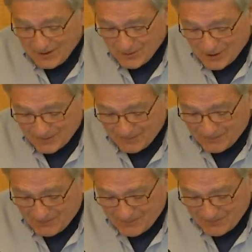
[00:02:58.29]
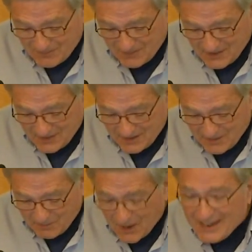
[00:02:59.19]
Well,
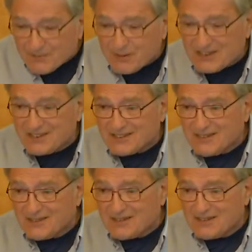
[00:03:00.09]
my opinion,